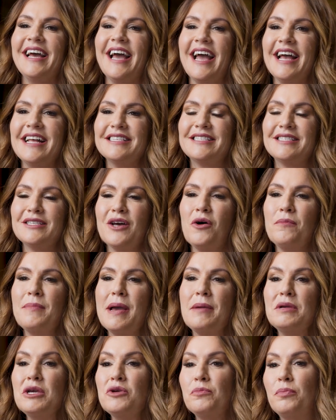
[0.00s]
And so
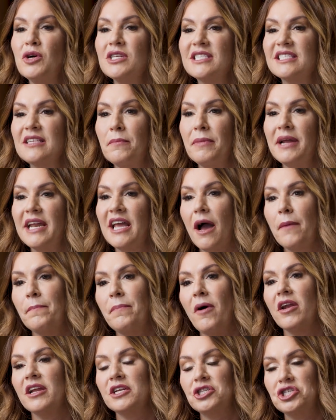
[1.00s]
maybe you put somebody up
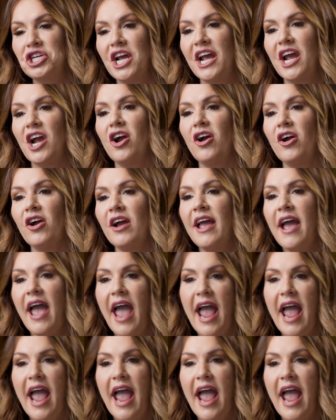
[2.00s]
on a chair